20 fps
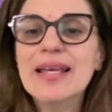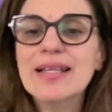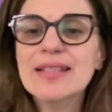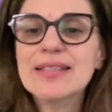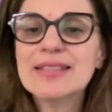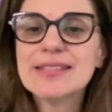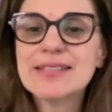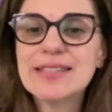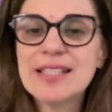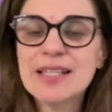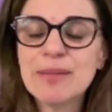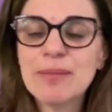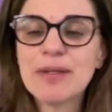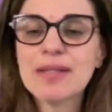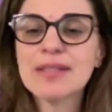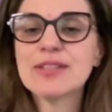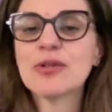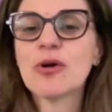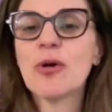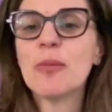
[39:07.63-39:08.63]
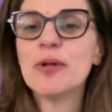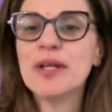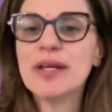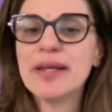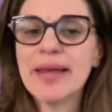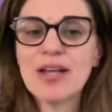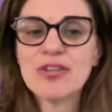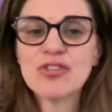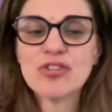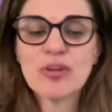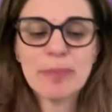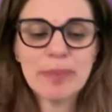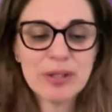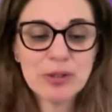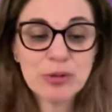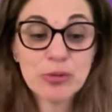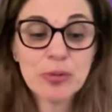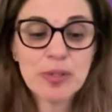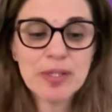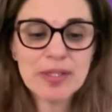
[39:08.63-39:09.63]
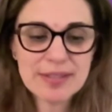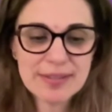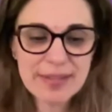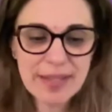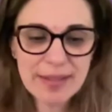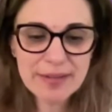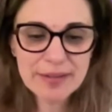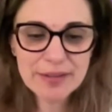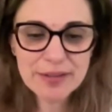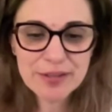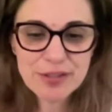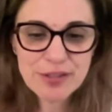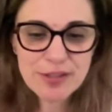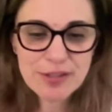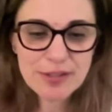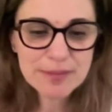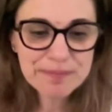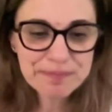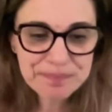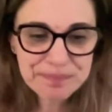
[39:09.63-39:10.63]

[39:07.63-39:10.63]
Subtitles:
seamless communication between centers.